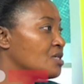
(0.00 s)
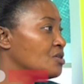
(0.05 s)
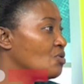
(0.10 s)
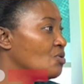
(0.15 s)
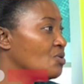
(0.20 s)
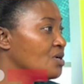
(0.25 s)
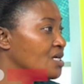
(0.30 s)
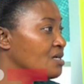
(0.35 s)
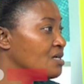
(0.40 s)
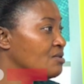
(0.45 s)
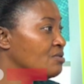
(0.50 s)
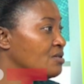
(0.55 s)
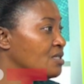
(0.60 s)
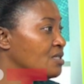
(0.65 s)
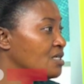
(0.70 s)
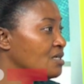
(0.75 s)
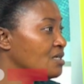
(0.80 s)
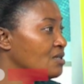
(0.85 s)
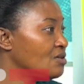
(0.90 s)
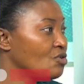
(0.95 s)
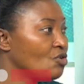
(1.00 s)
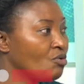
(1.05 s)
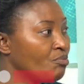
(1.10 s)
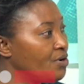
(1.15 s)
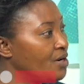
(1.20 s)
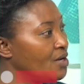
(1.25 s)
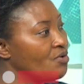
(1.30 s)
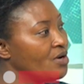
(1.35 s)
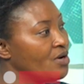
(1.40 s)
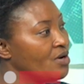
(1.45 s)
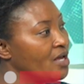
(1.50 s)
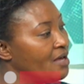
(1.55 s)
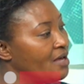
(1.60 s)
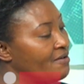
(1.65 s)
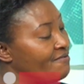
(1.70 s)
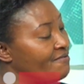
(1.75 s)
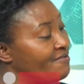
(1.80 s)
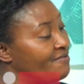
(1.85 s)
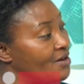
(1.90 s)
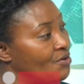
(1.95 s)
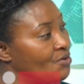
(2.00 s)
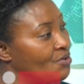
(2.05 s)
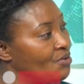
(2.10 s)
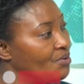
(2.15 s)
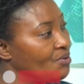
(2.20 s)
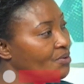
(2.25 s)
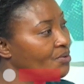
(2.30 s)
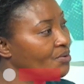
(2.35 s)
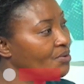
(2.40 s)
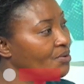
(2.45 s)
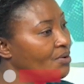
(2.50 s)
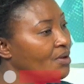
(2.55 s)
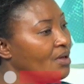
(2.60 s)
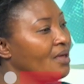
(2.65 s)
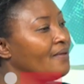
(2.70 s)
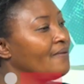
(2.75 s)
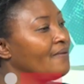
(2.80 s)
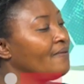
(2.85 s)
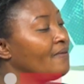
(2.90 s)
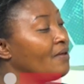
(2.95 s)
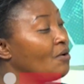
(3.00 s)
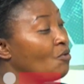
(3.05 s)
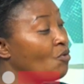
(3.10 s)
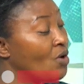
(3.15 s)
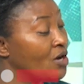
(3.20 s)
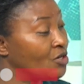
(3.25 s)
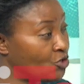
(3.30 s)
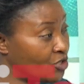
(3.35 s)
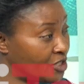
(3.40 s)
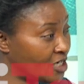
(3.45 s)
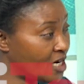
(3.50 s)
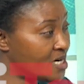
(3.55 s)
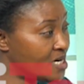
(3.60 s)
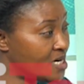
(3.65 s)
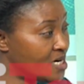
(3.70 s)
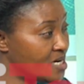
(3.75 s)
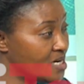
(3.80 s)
or guilty, nobody will ever know. They were tortured.